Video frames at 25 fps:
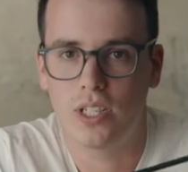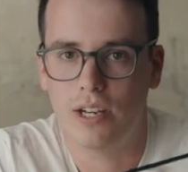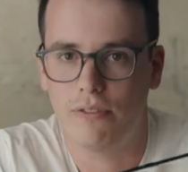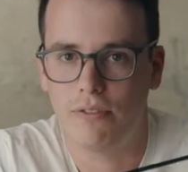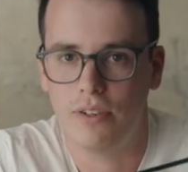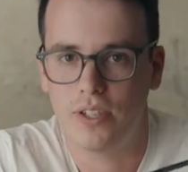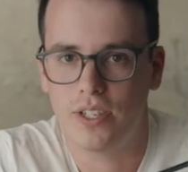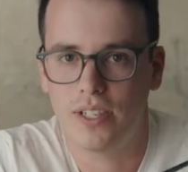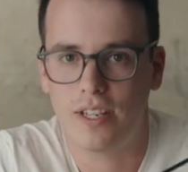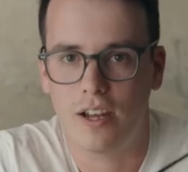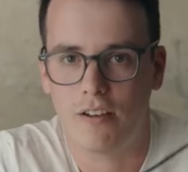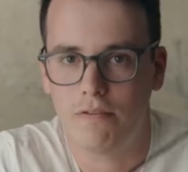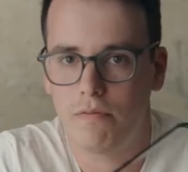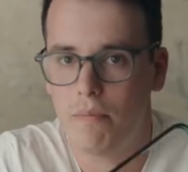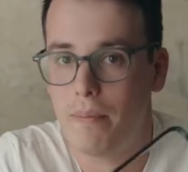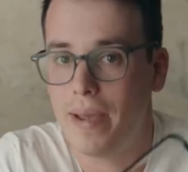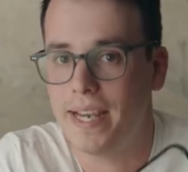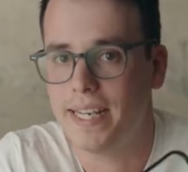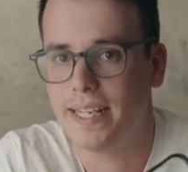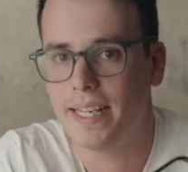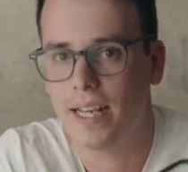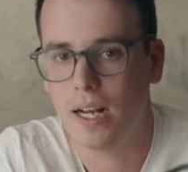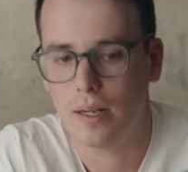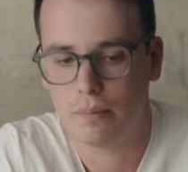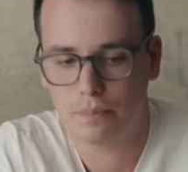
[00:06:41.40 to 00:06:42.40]
of different stuff,
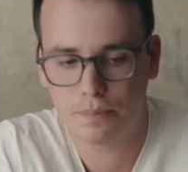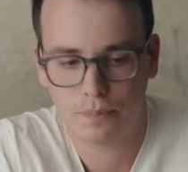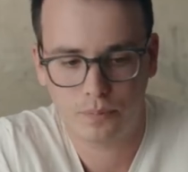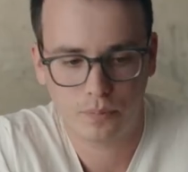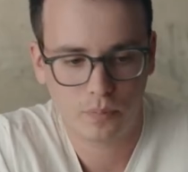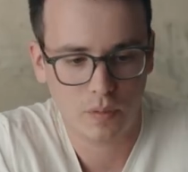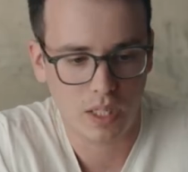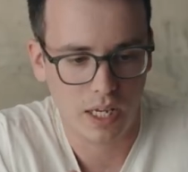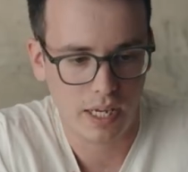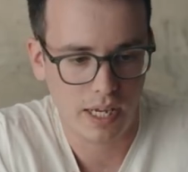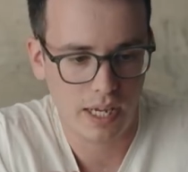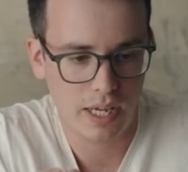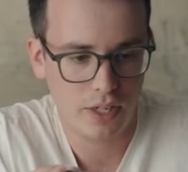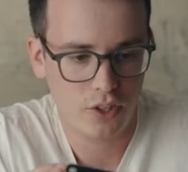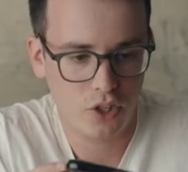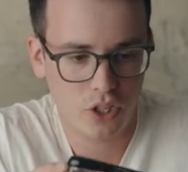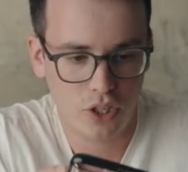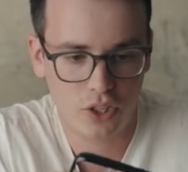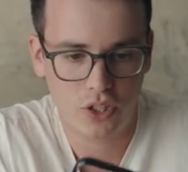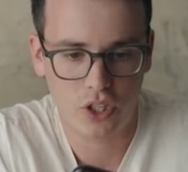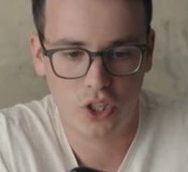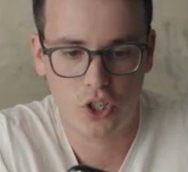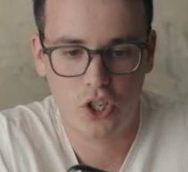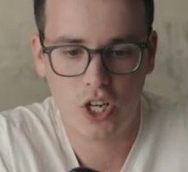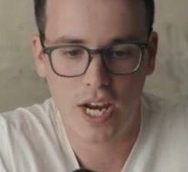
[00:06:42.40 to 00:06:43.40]
makeup,
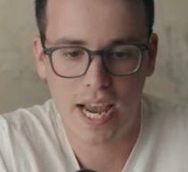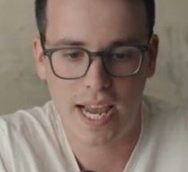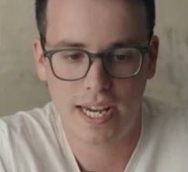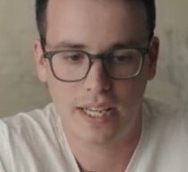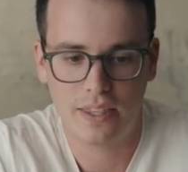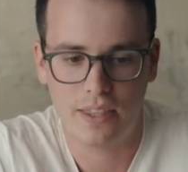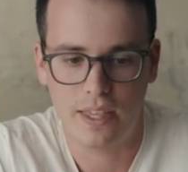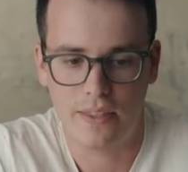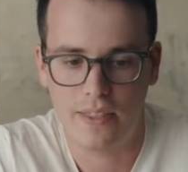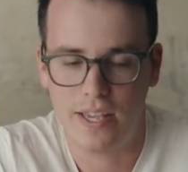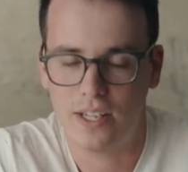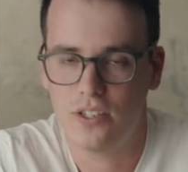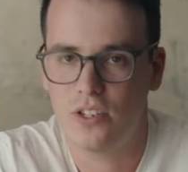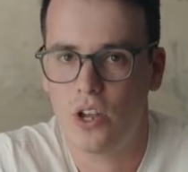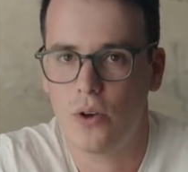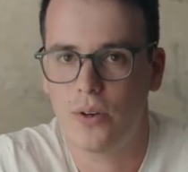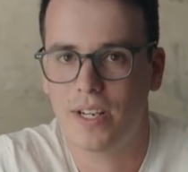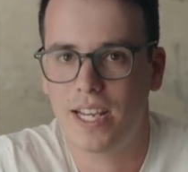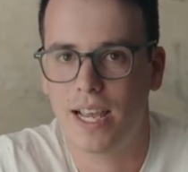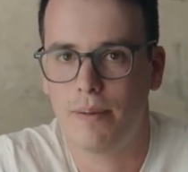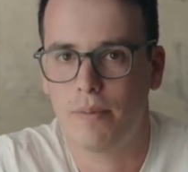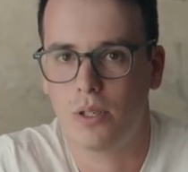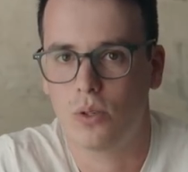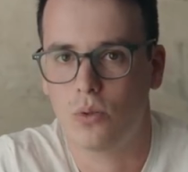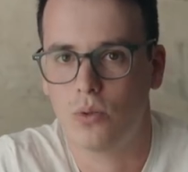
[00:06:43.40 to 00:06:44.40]
just to check that there's no
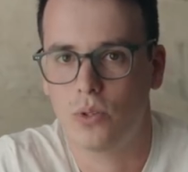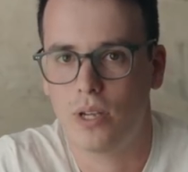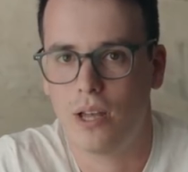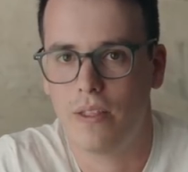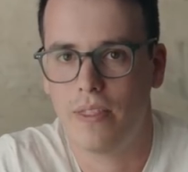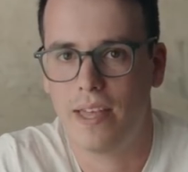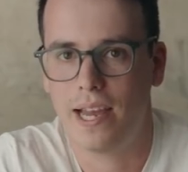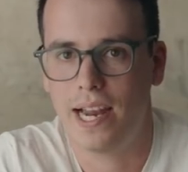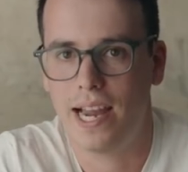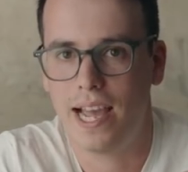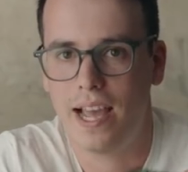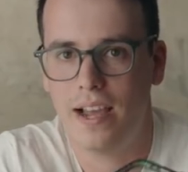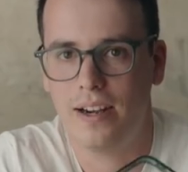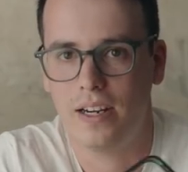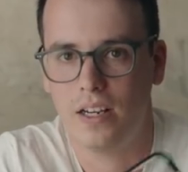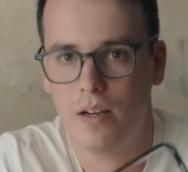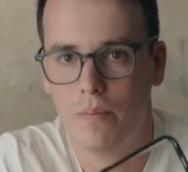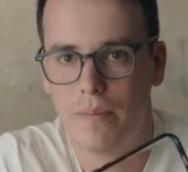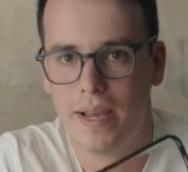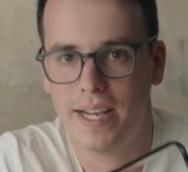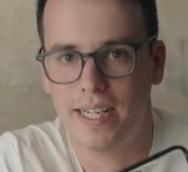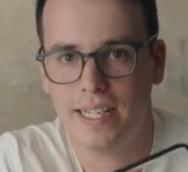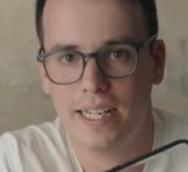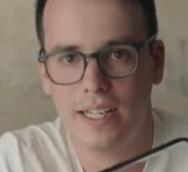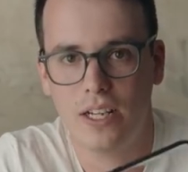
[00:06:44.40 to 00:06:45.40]
chemicals out there that are going
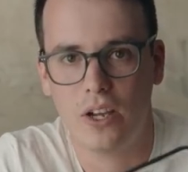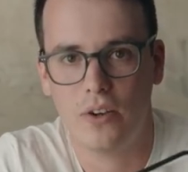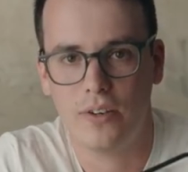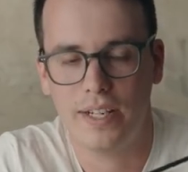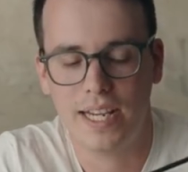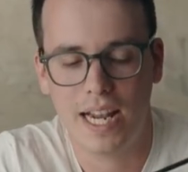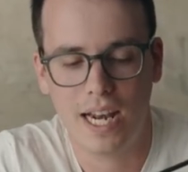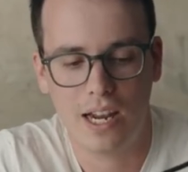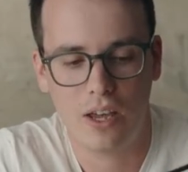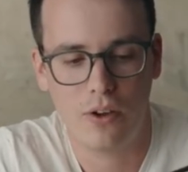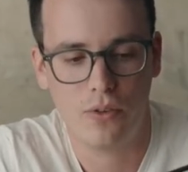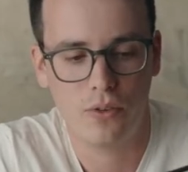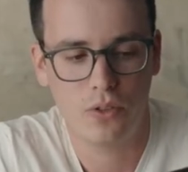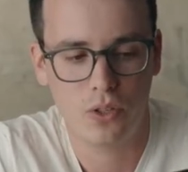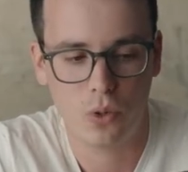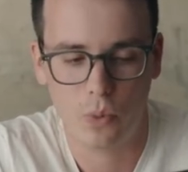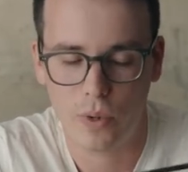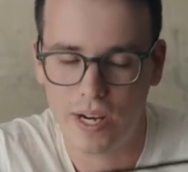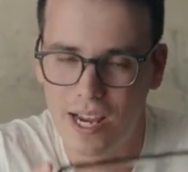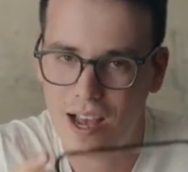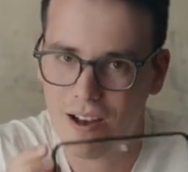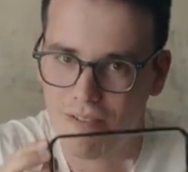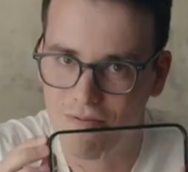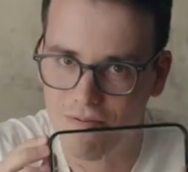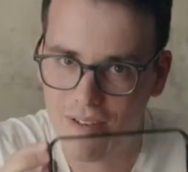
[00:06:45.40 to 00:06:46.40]
to make it go yellow. So
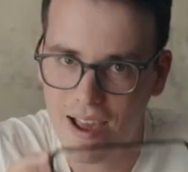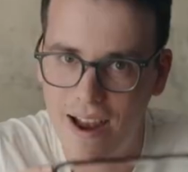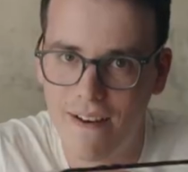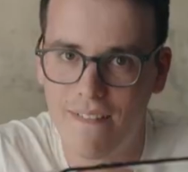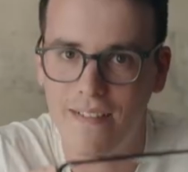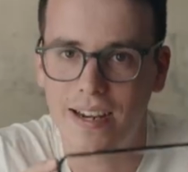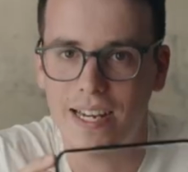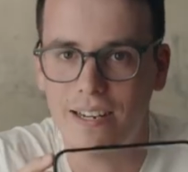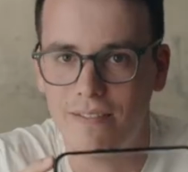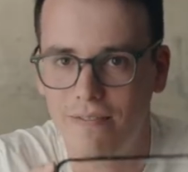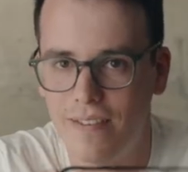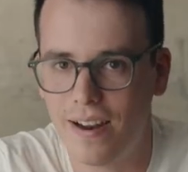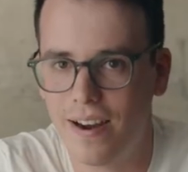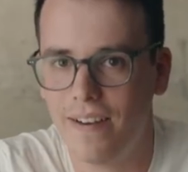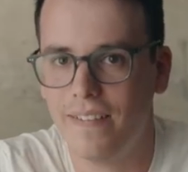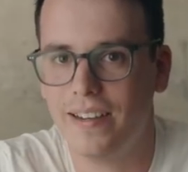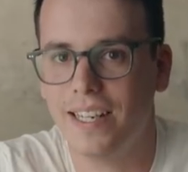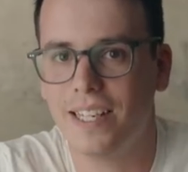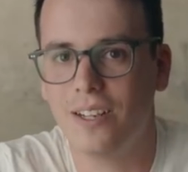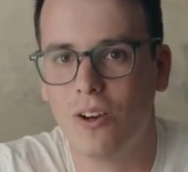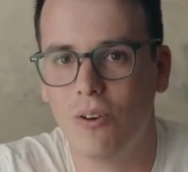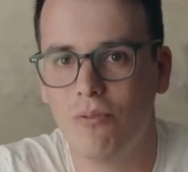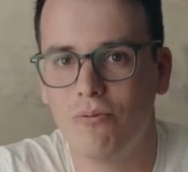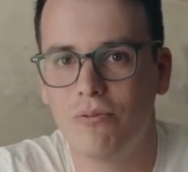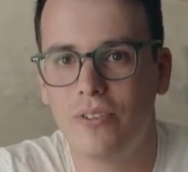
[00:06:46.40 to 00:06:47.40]
we are very
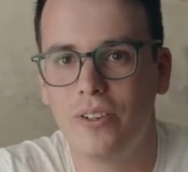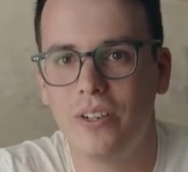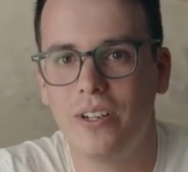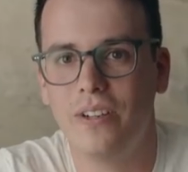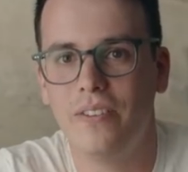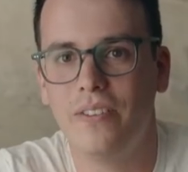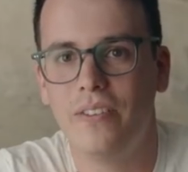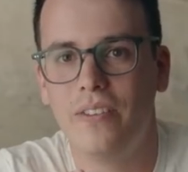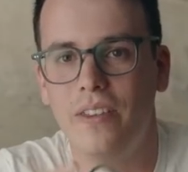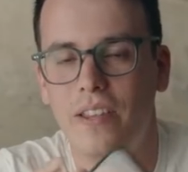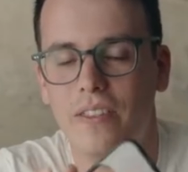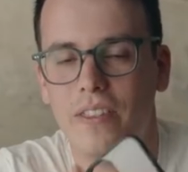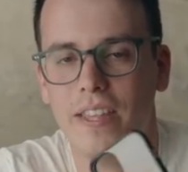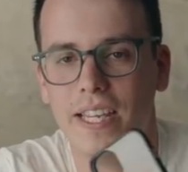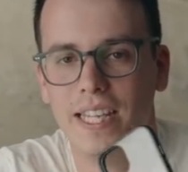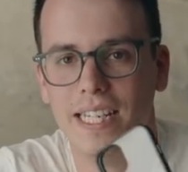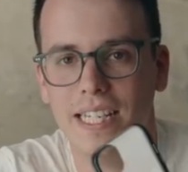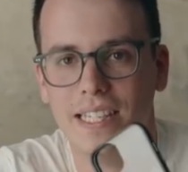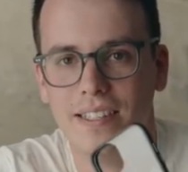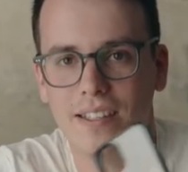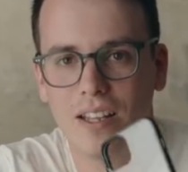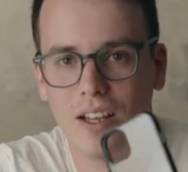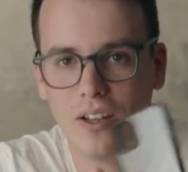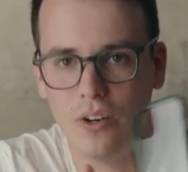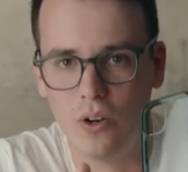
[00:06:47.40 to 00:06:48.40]
confident that
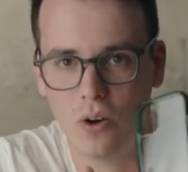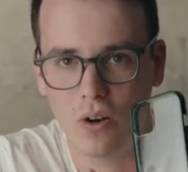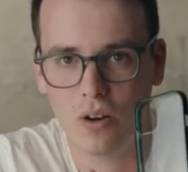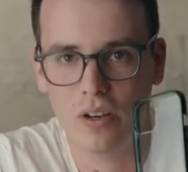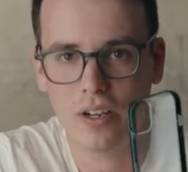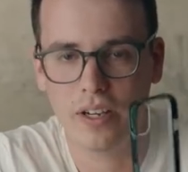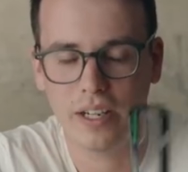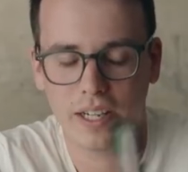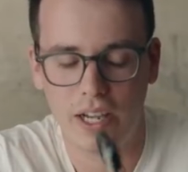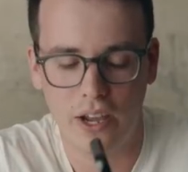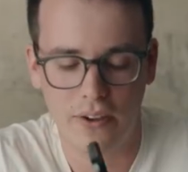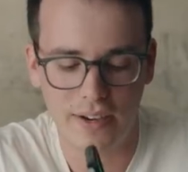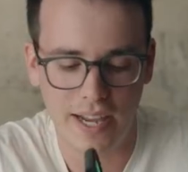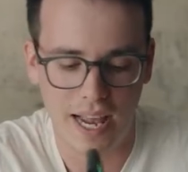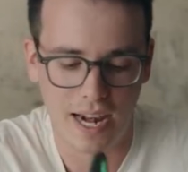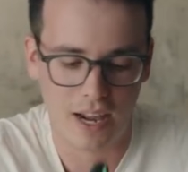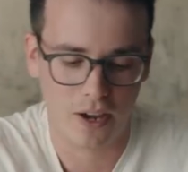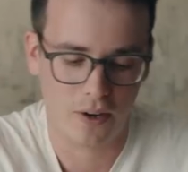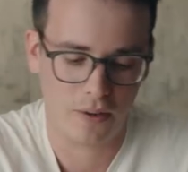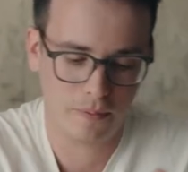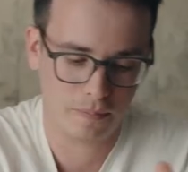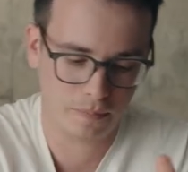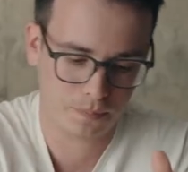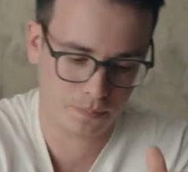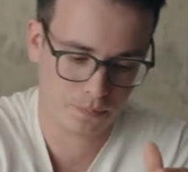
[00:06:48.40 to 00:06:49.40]
these are not going to go yellow.